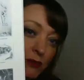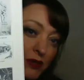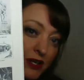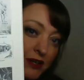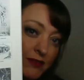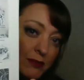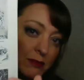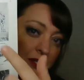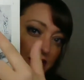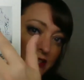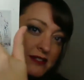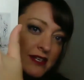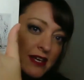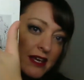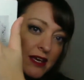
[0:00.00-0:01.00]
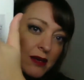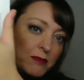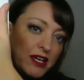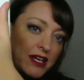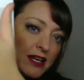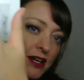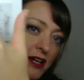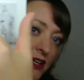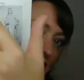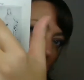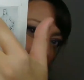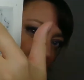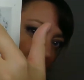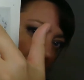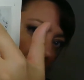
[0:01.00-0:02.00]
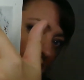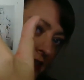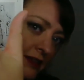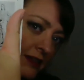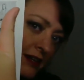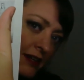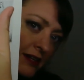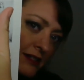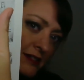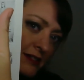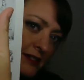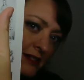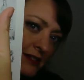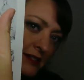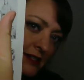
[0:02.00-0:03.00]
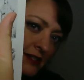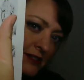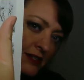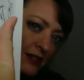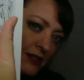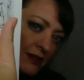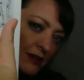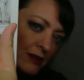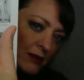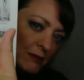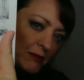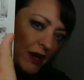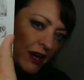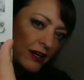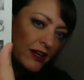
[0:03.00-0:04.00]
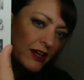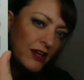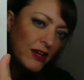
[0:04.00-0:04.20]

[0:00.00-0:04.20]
one of the books, but here you see that there is a scissor mark.